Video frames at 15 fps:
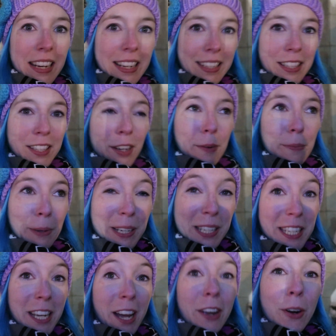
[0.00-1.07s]
It's so
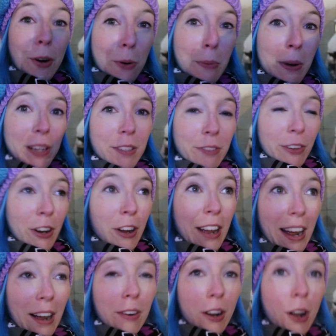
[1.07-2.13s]
pretty, I almost forgot
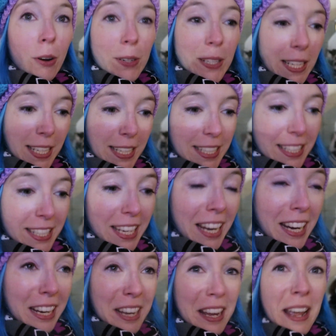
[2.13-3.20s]
how cold it is.
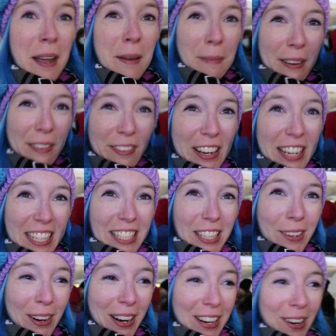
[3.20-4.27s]
My fingers
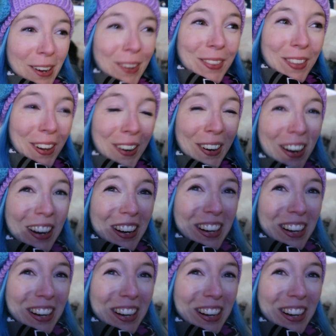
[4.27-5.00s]
are quite cold though.